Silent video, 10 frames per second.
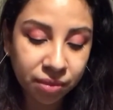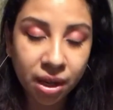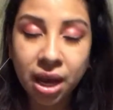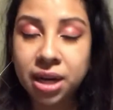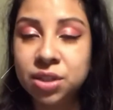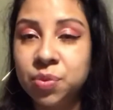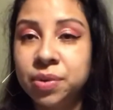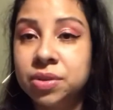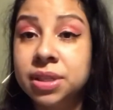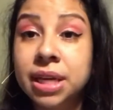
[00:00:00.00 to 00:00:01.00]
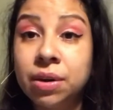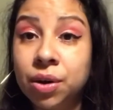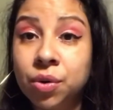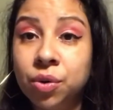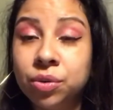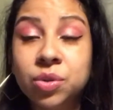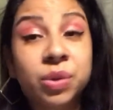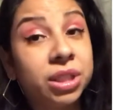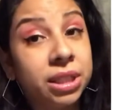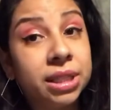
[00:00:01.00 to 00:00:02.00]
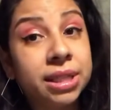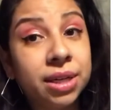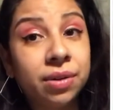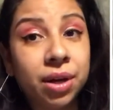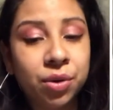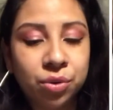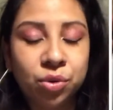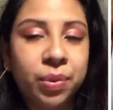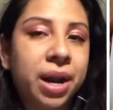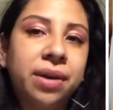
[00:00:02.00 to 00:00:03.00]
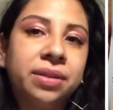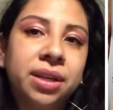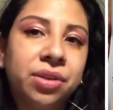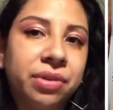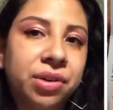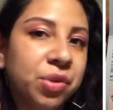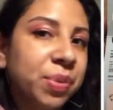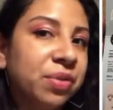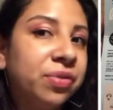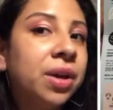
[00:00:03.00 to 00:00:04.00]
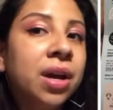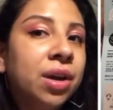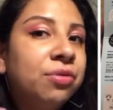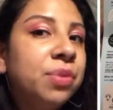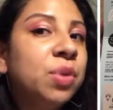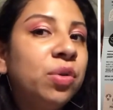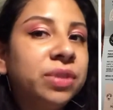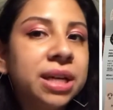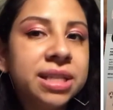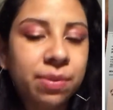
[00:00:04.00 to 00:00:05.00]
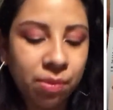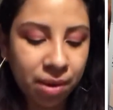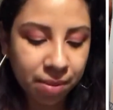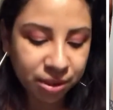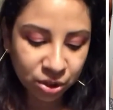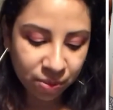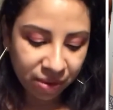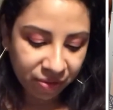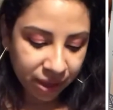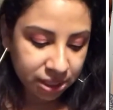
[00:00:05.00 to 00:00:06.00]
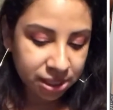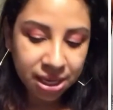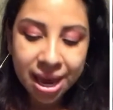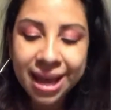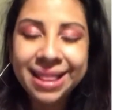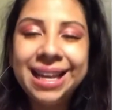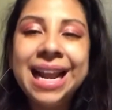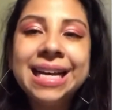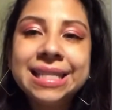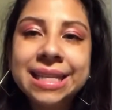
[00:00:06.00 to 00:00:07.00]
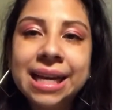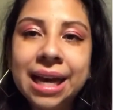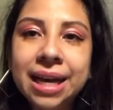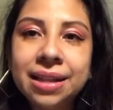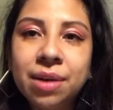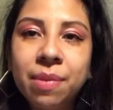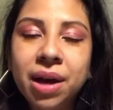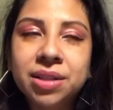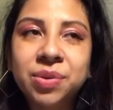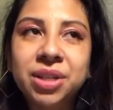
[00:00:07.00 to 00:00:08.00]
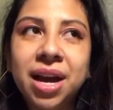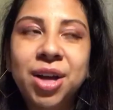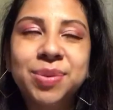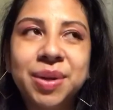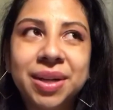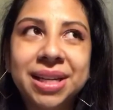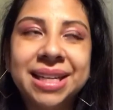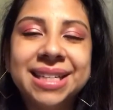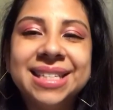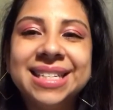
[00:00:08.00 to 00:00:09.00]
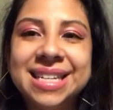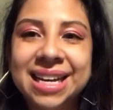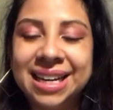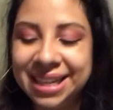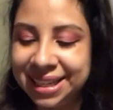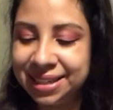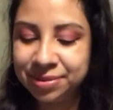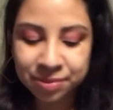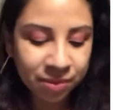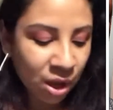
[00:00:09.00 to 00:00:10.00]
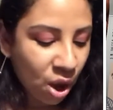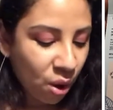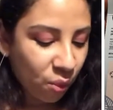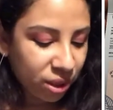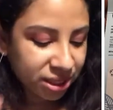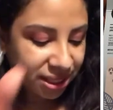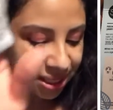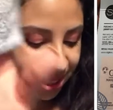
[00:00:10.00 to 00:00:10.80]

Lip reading: it's supposed to tingle and cool, which it did tingle and cool, but I don't think it really removed any type of blemish on my face. The last thing I got in that box, which I absolutely did not like, was this